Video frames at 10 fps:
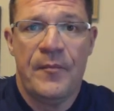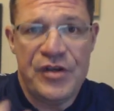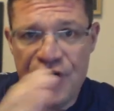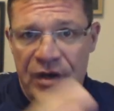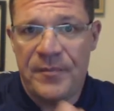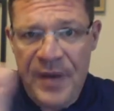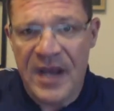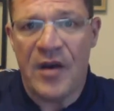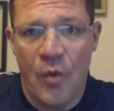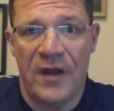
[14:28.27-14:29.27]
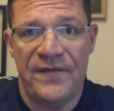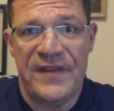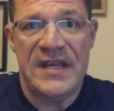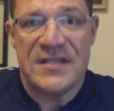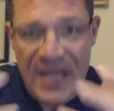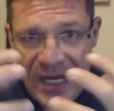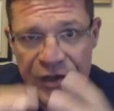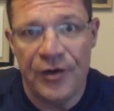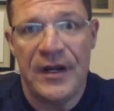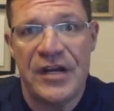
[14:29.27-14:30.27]
but you can pick one of these
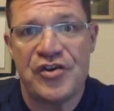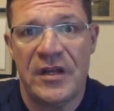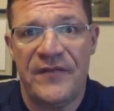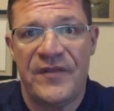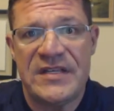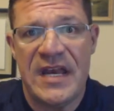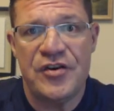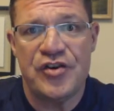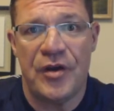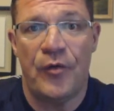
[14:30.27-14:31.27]
in your initial invitation.